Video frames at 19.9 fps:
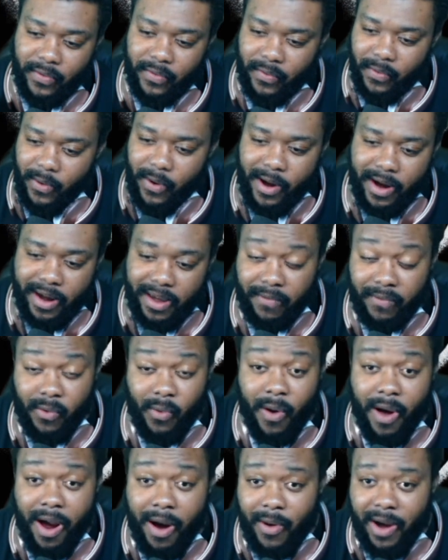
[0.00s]
four. If
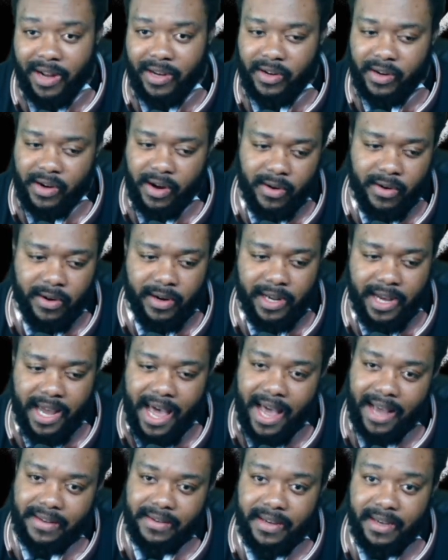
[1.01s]
you are watching our early
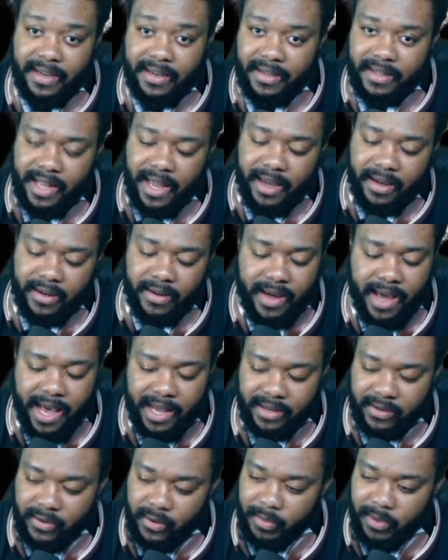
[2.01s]
access, thank you
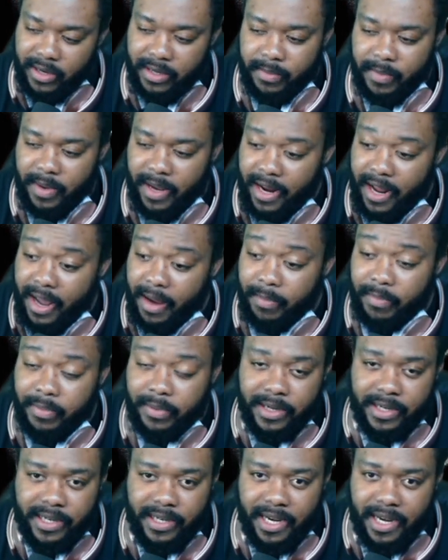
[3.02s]
guys so much, man. I
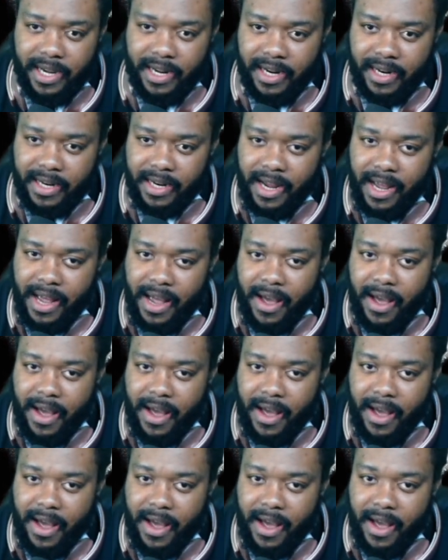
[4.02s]
appreciate it.